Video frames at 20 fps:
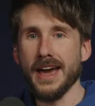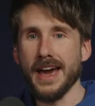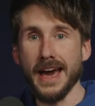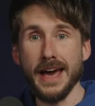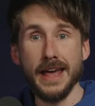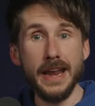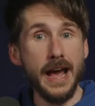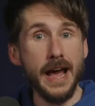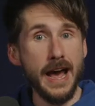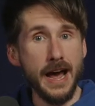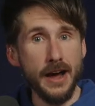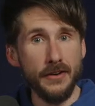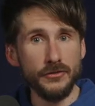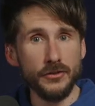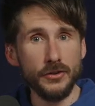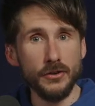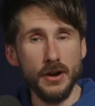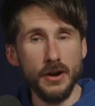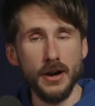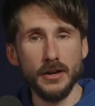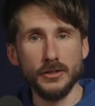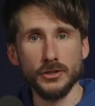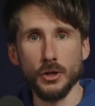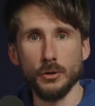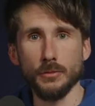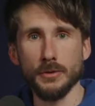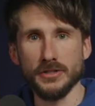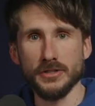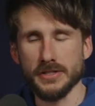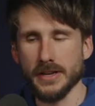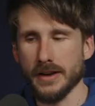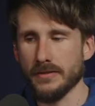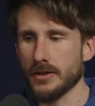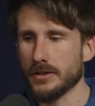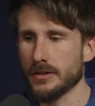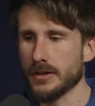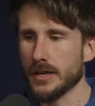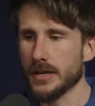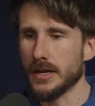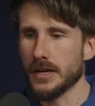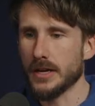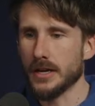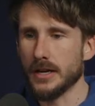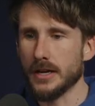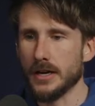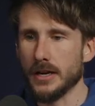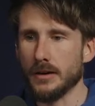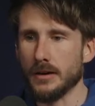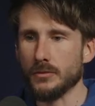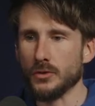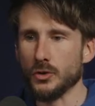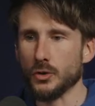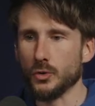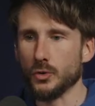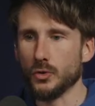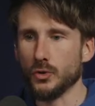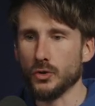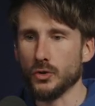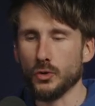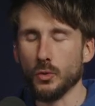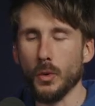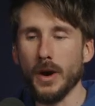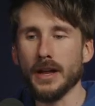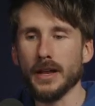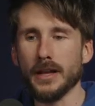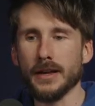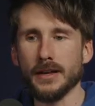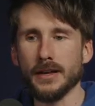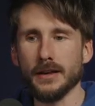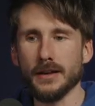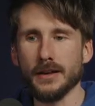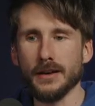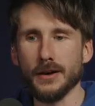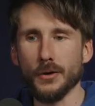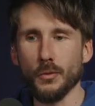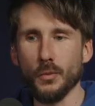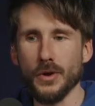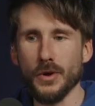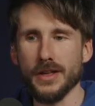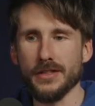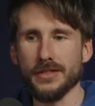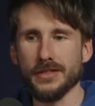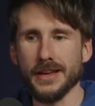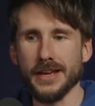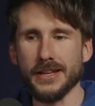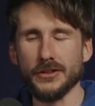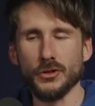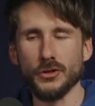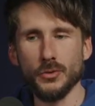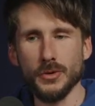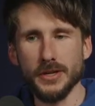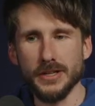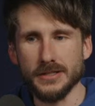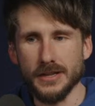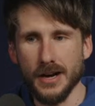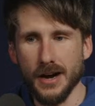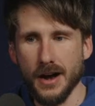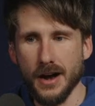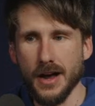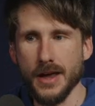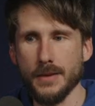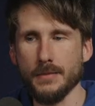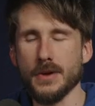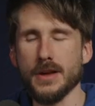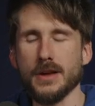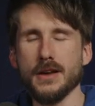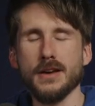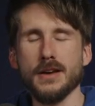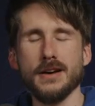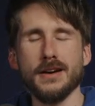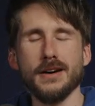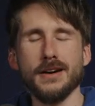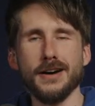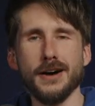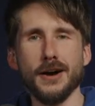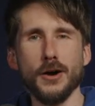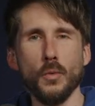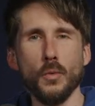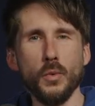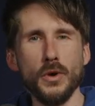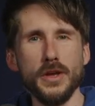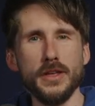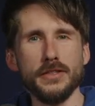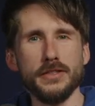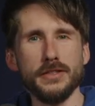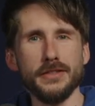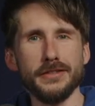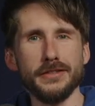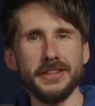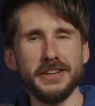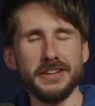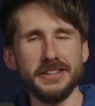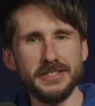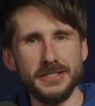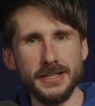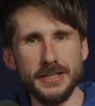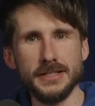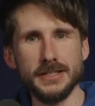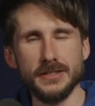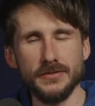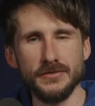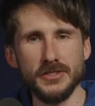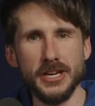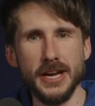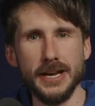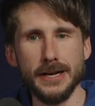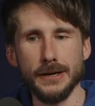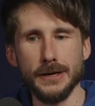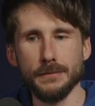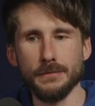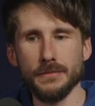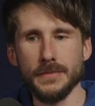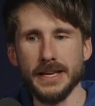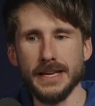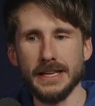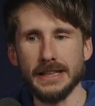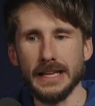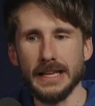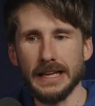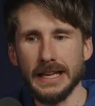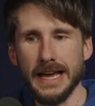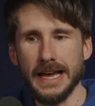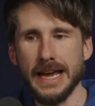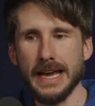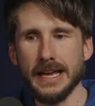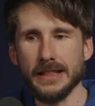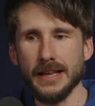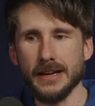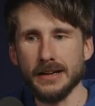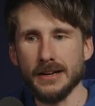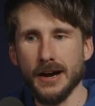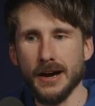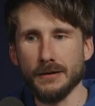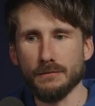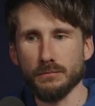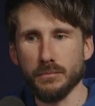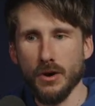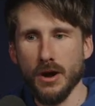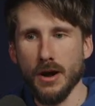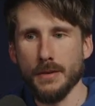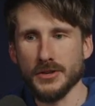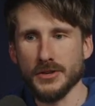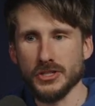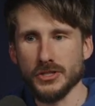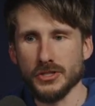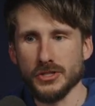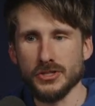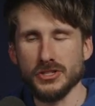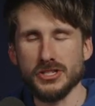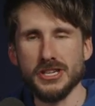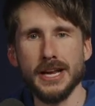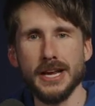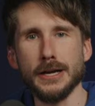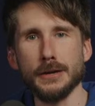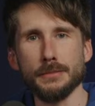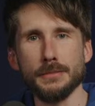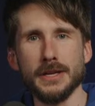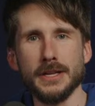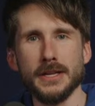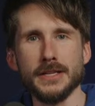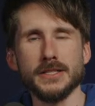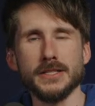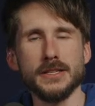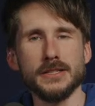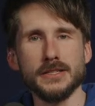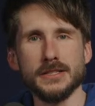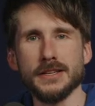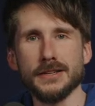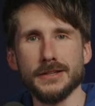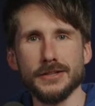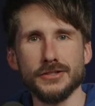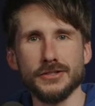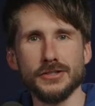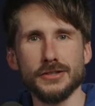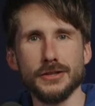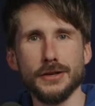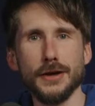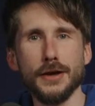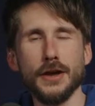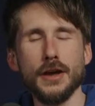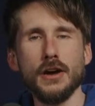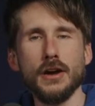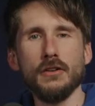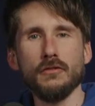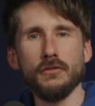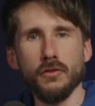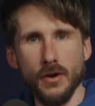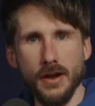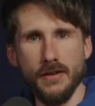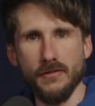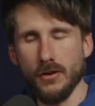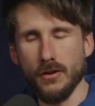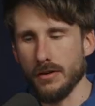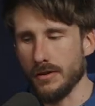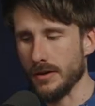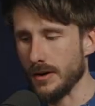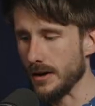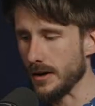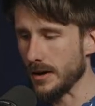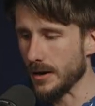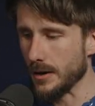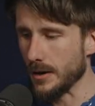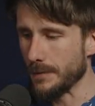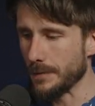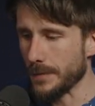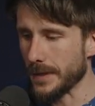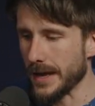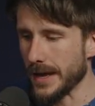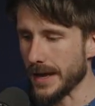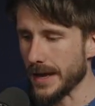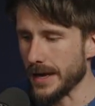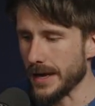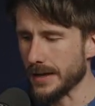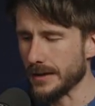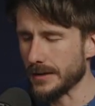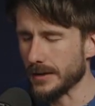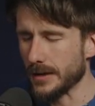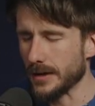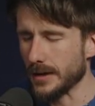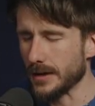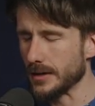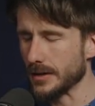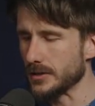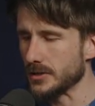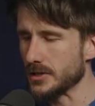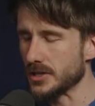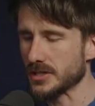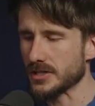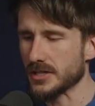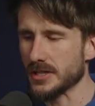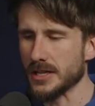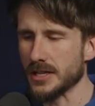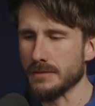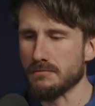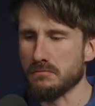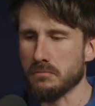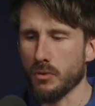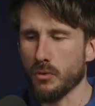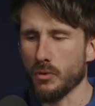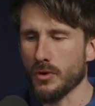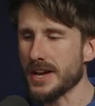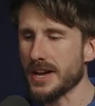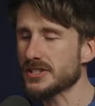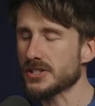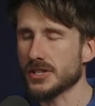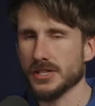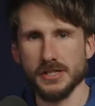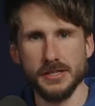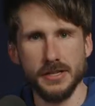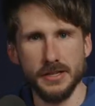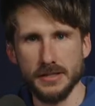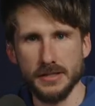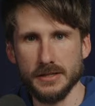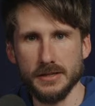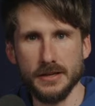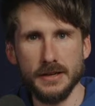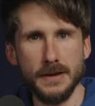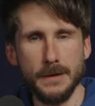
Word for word: and after October 7th, um, dwelling uh, with and doing time uh, with the descendants of Jacob in the land that God promised to Jacob and his descendants forever. Um, and uh, just the preciousness